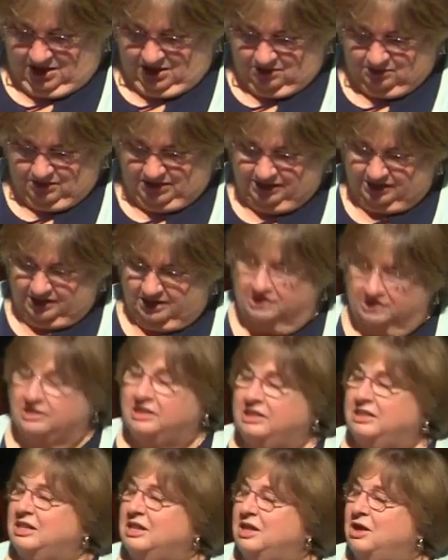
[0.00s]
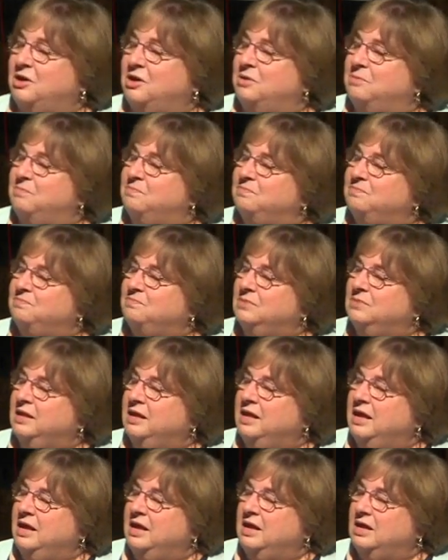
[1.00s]
Um, he says, um,
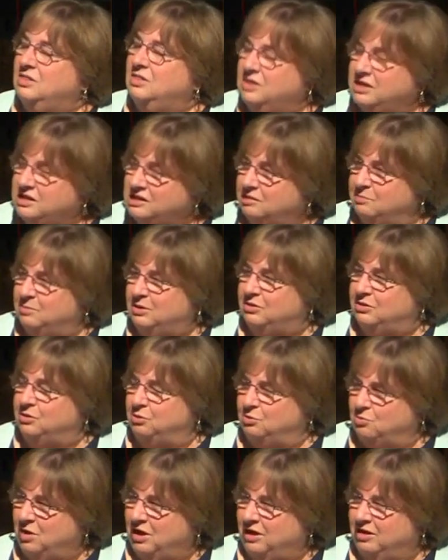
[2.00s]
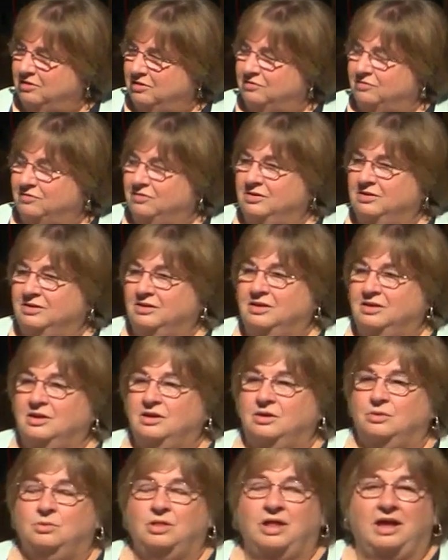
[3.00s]
Elizabeth, your wife,
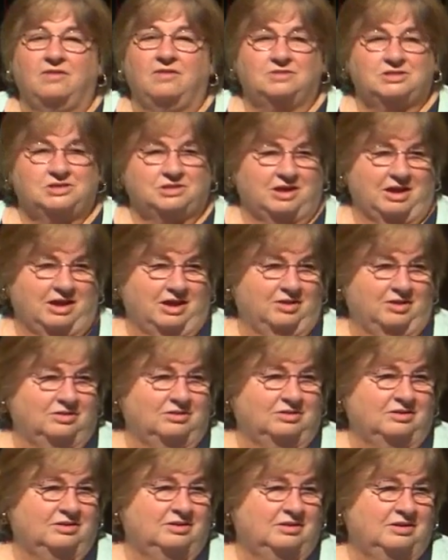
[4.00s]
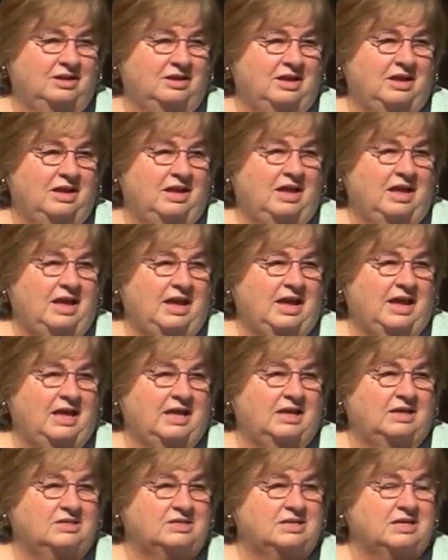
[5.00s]
will have a child
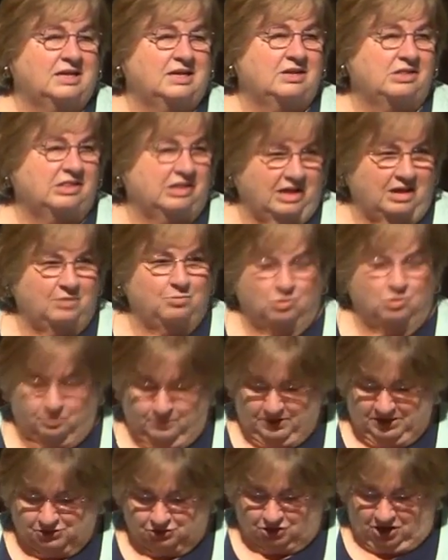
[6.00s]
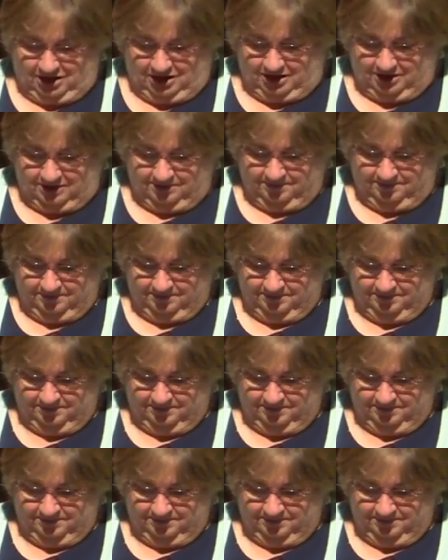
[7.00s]
and his name will be John.